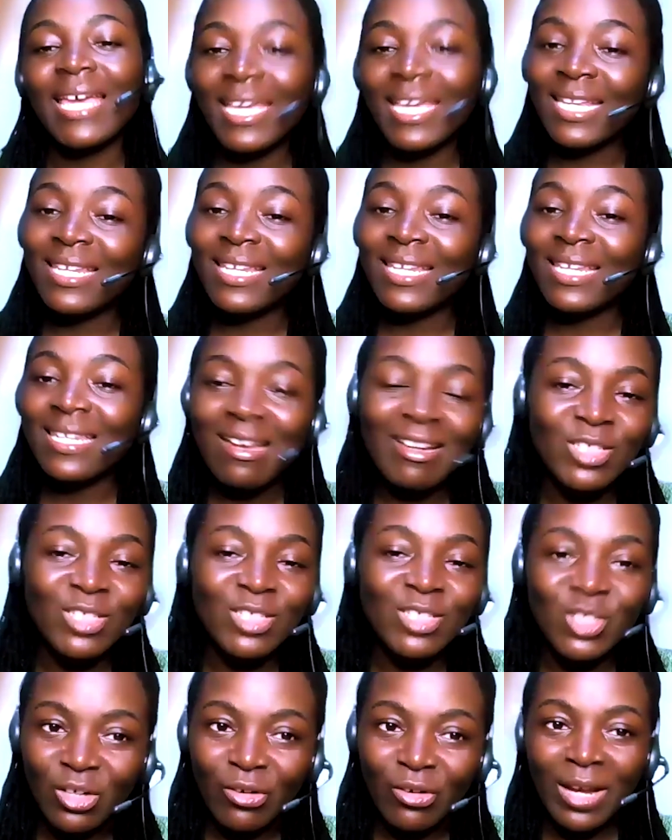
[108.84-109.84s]
in
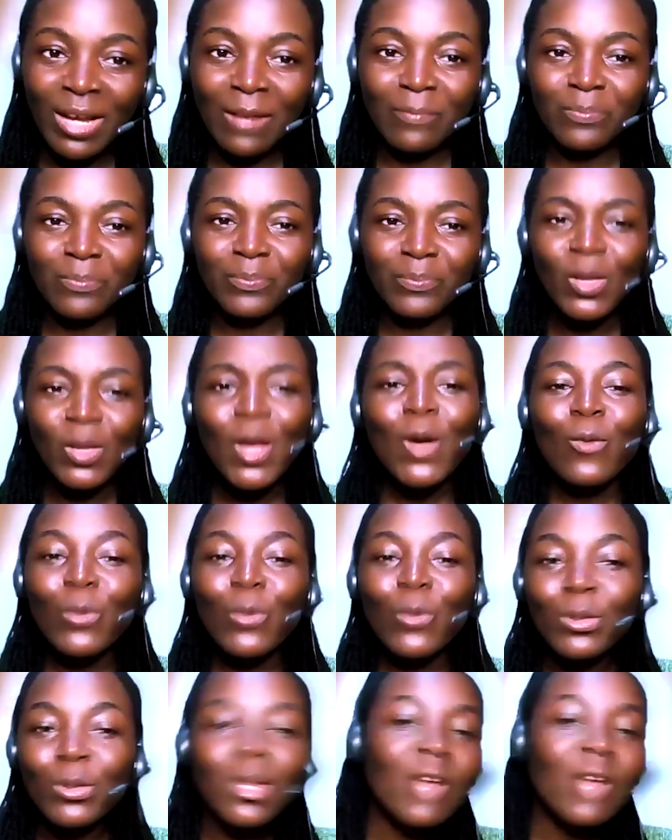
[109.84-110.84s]
Nigeria.
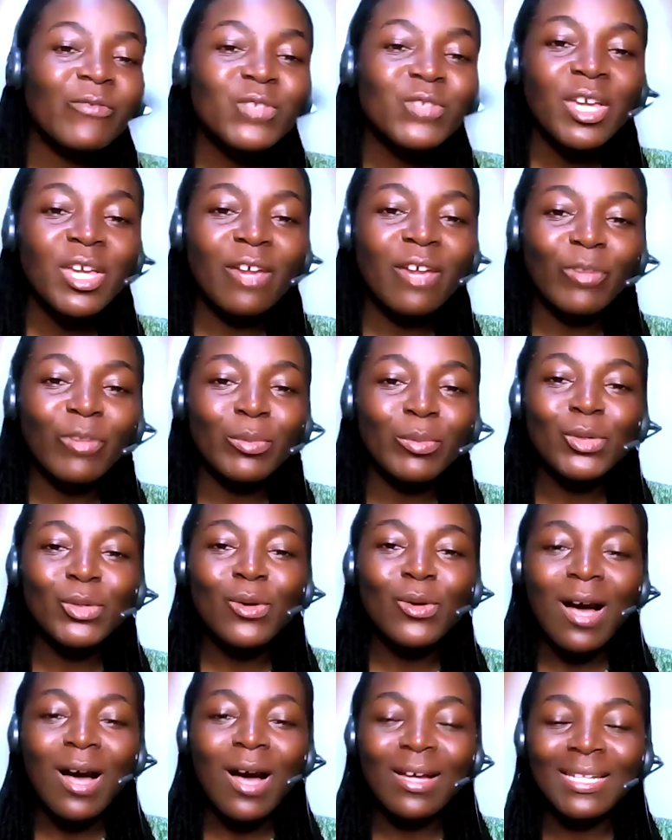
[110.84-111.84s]
We would love to hear from
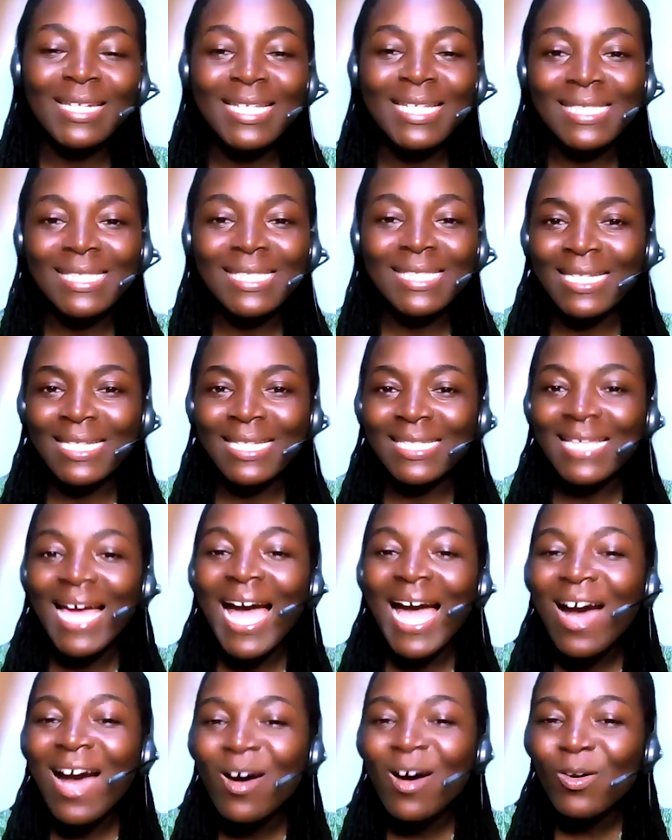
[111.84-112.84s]
you, our listeners.
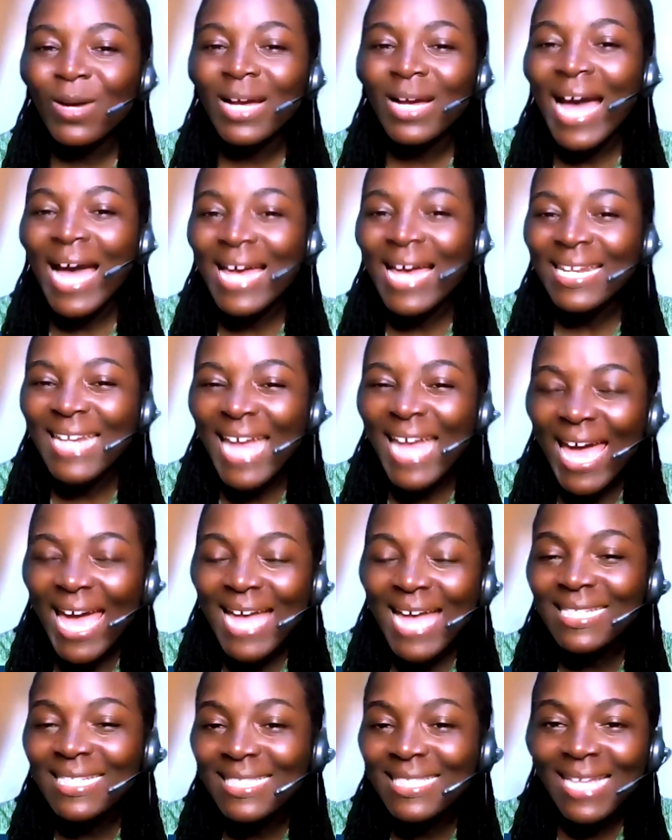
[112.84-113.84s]
How can
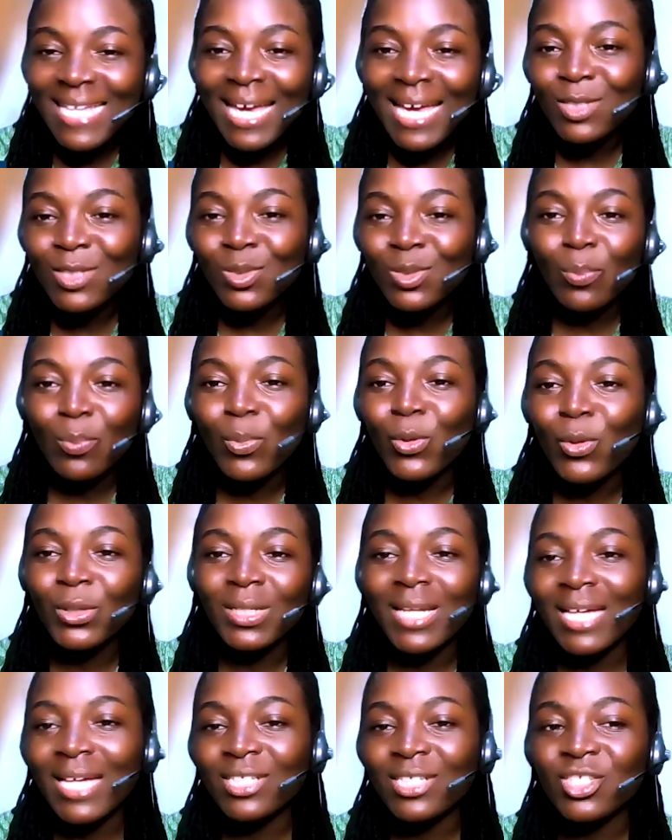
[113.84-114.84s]
EdTech
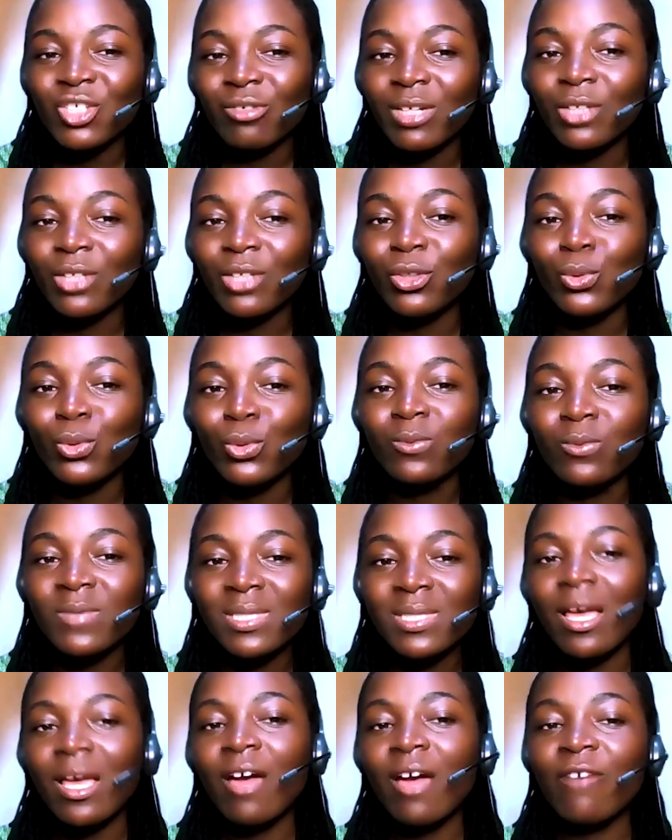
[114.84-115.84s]
support Nigerian
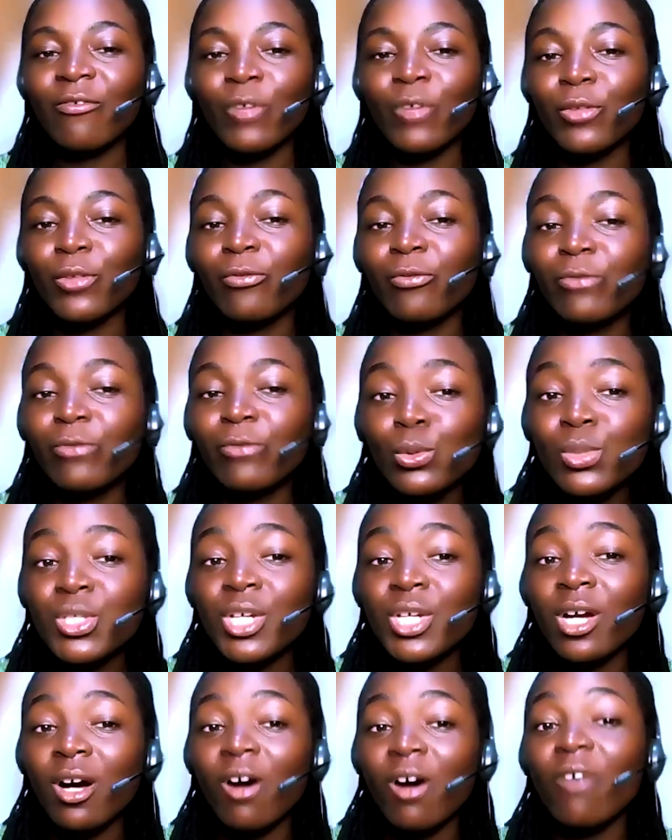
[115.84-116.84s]
youths for the
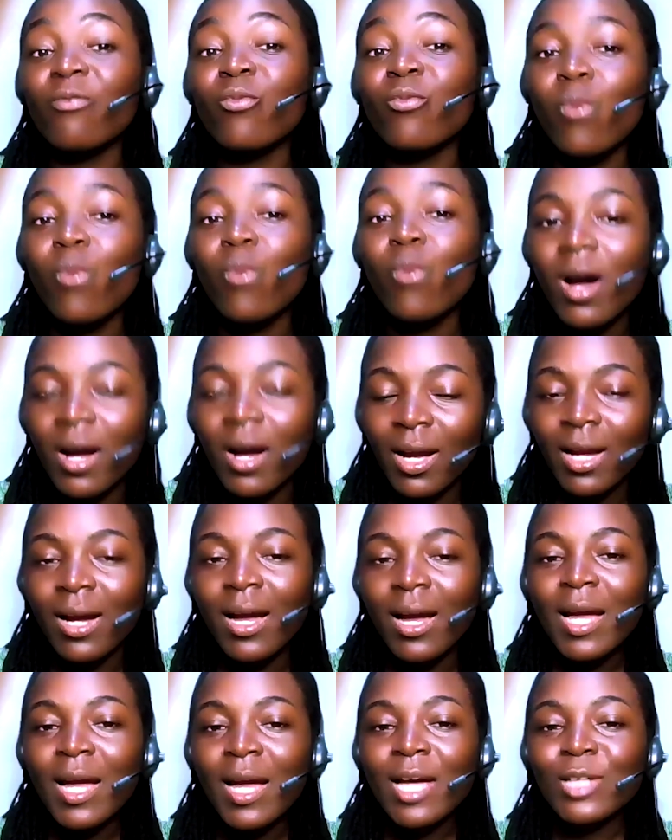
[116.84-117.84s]
future of work?
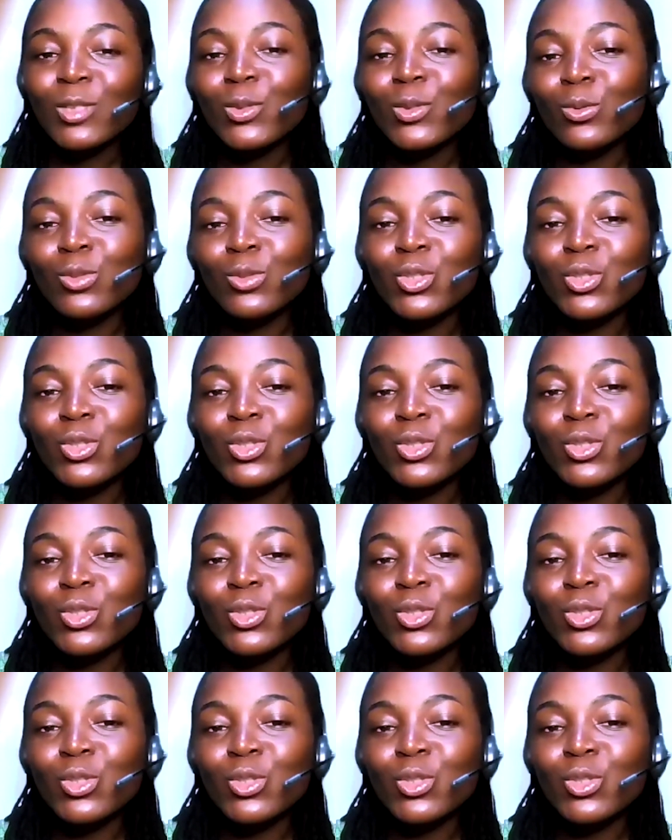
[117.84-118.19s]
Do